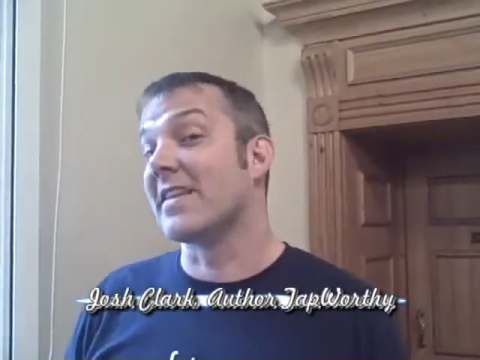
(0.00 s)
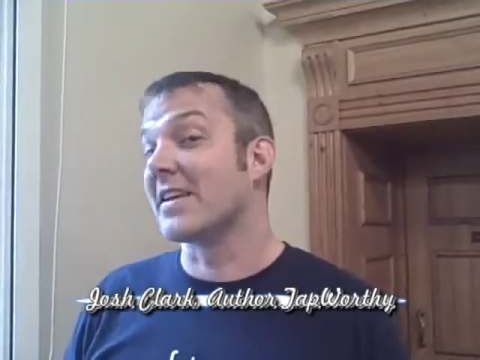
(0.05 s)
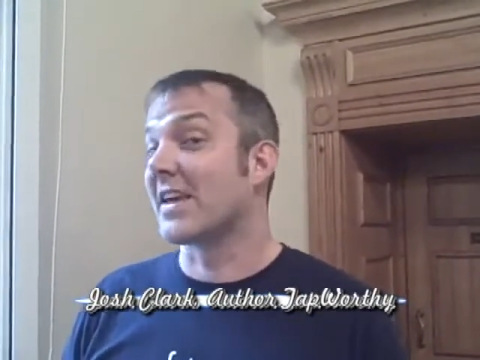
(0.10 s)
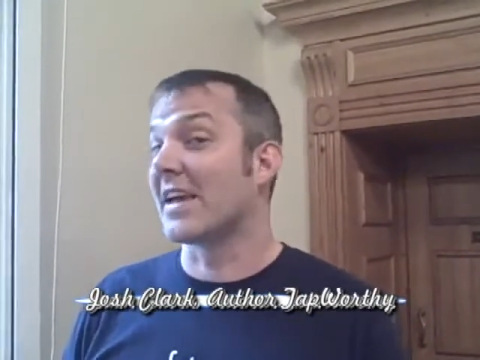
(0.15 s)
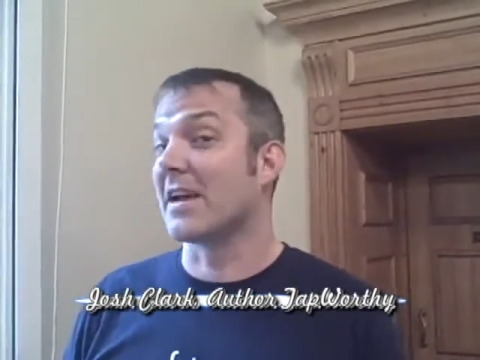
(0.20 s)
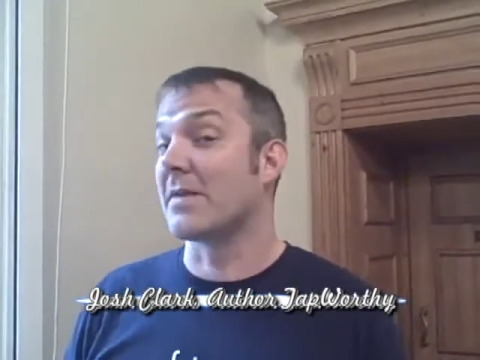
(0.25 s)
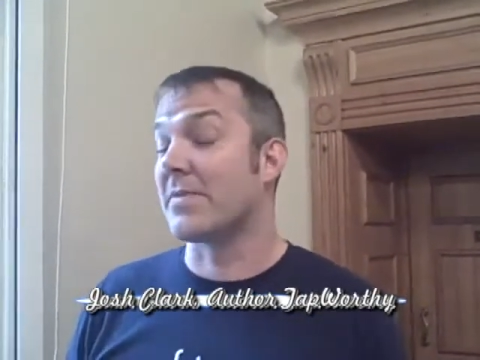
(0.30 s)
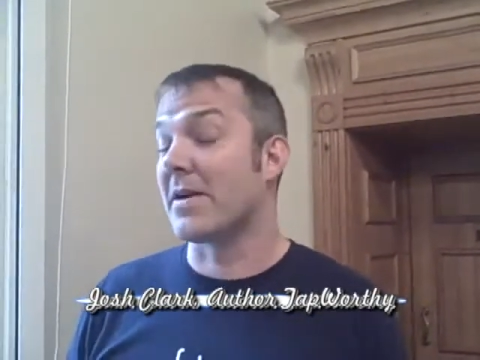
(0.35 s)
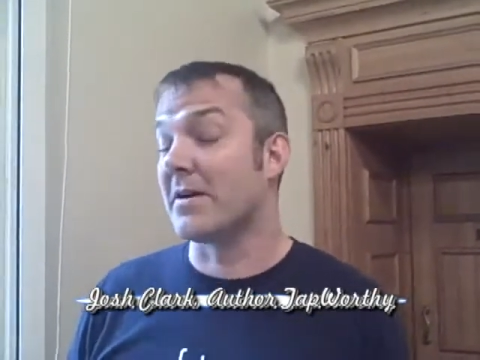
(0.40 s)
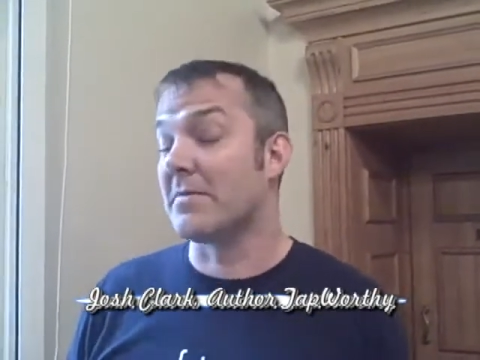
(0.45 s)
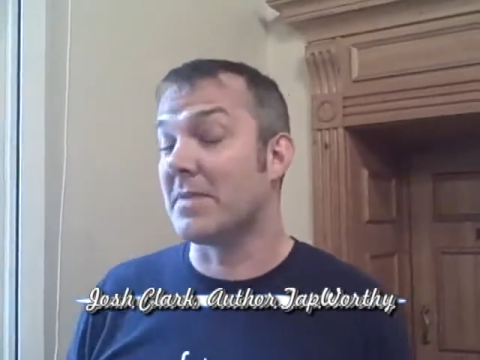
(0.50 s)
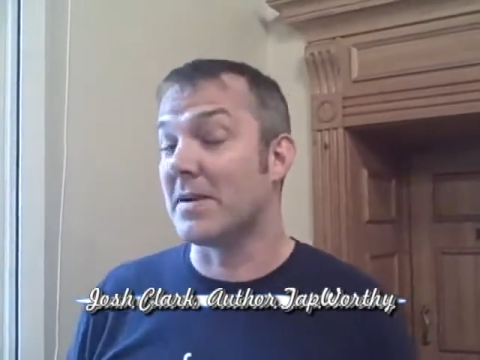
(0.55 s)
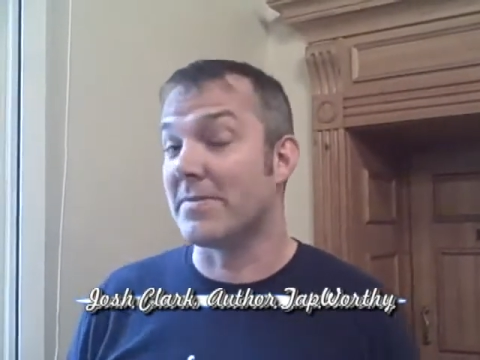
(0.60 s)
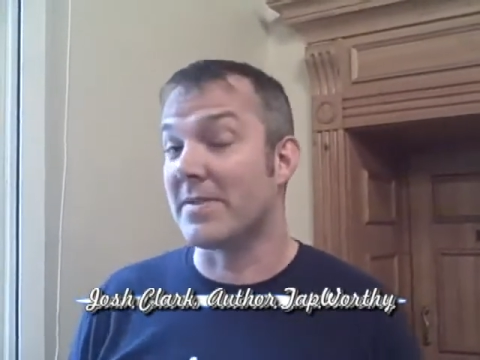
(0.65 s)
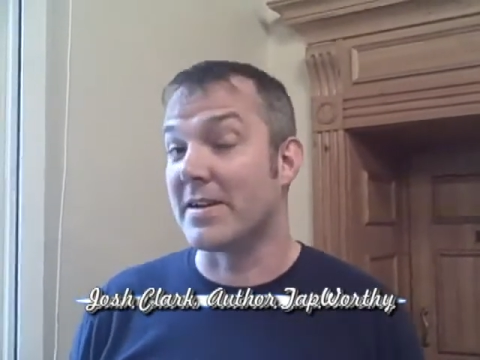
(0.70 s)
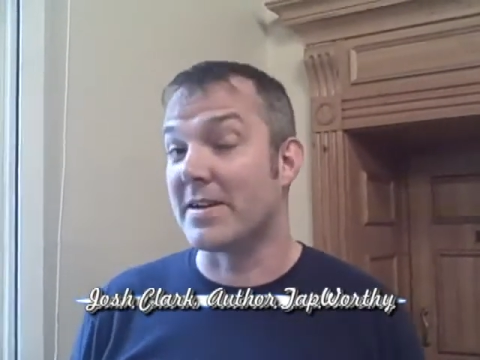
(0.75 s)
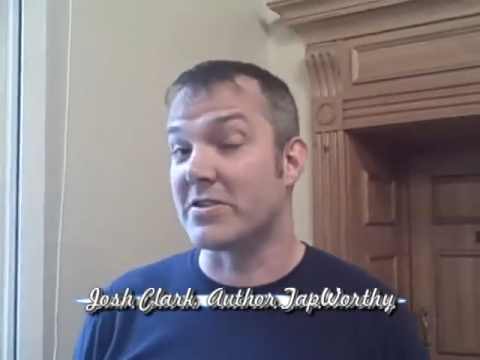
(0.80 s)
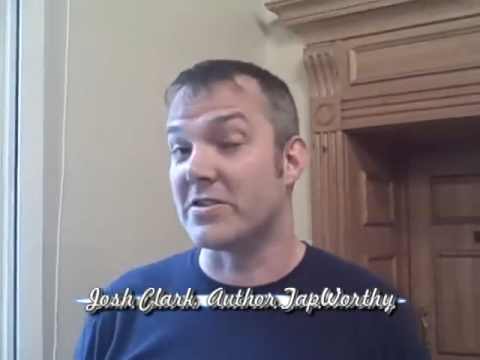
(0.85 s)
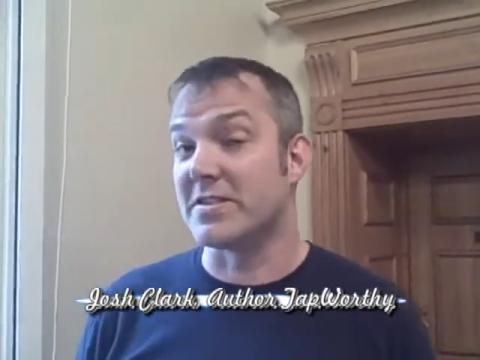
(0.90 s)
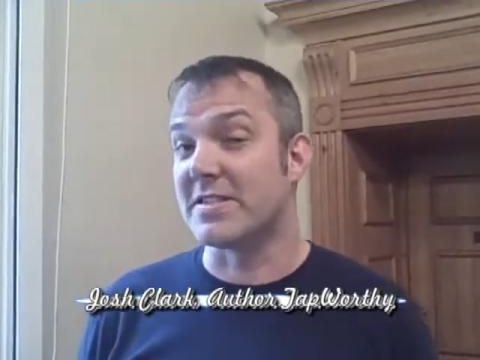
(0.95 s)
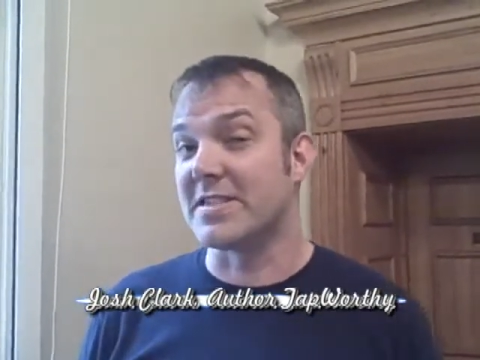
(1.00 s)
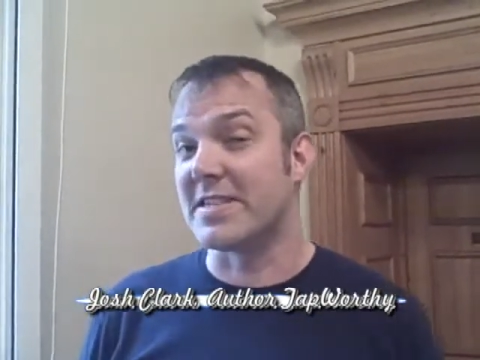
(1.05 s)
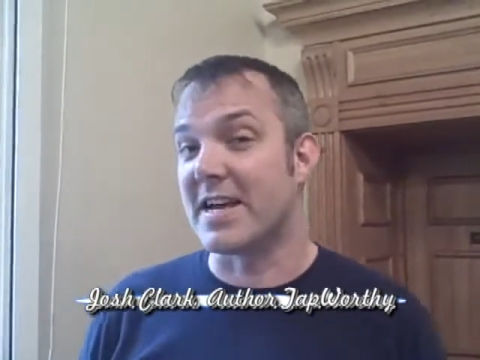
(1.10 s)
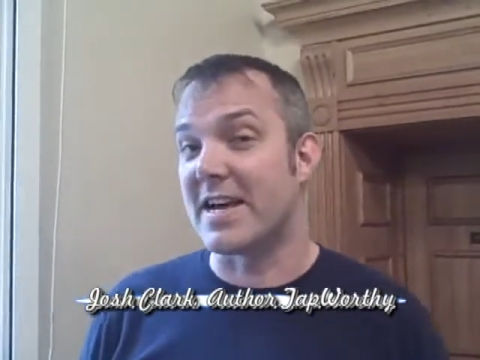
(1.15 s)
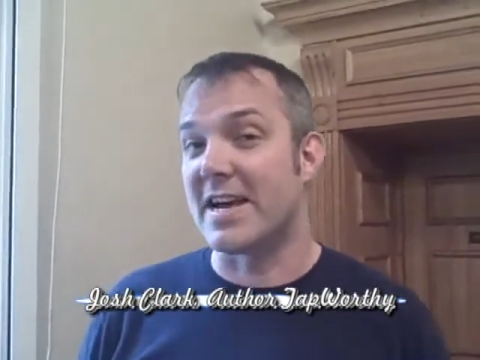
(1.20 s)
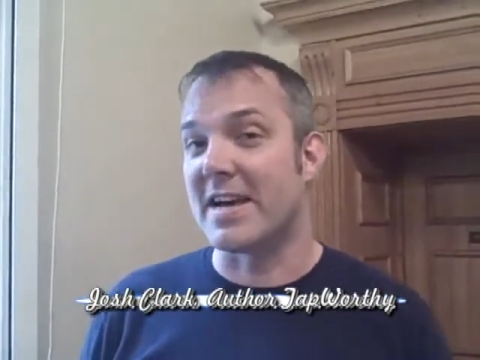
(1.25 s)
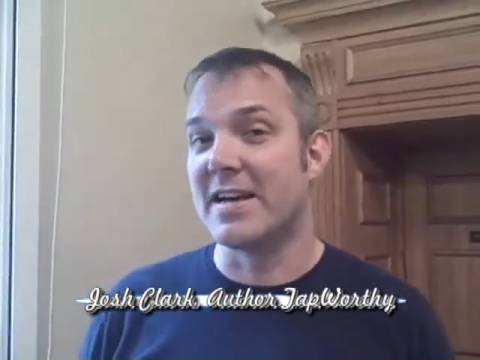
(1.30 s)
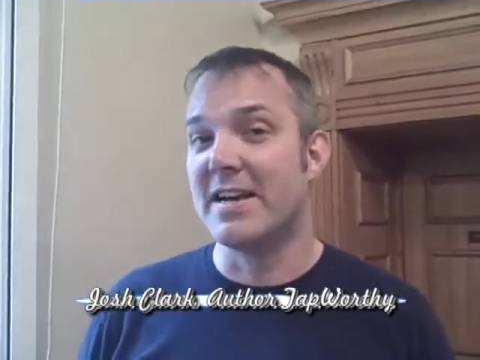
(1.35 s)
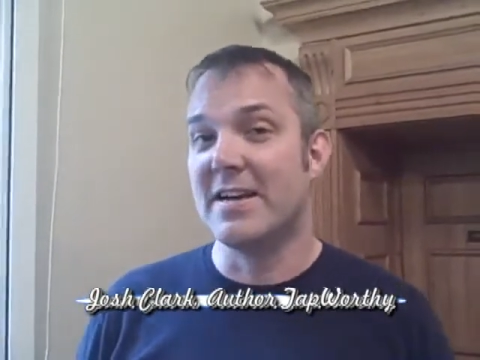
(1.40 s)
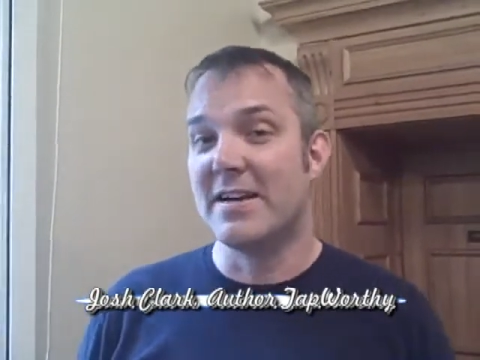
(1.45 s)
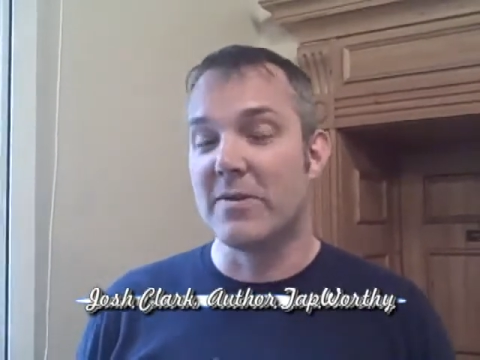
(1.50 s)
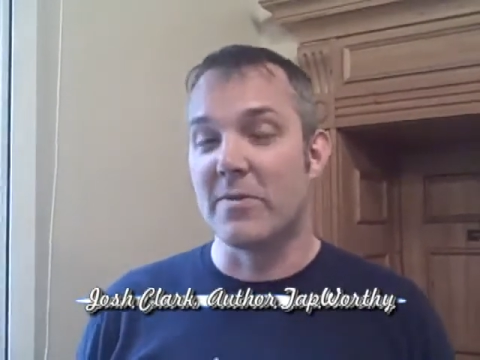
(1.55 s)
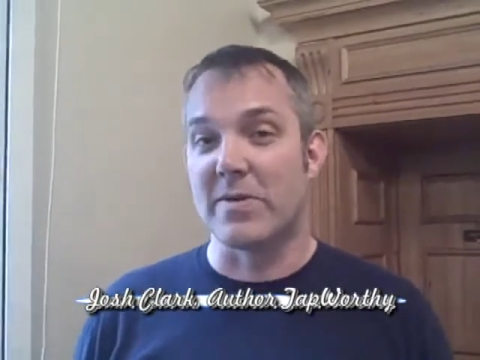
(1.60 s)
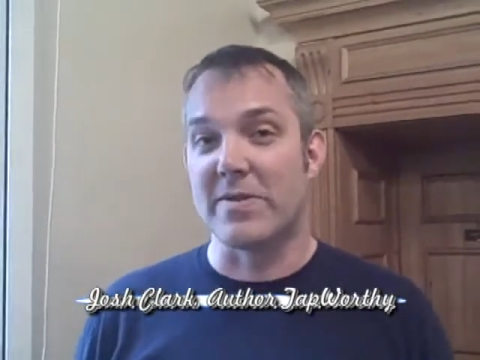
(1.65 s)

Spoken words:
thinking about, maybe I should say,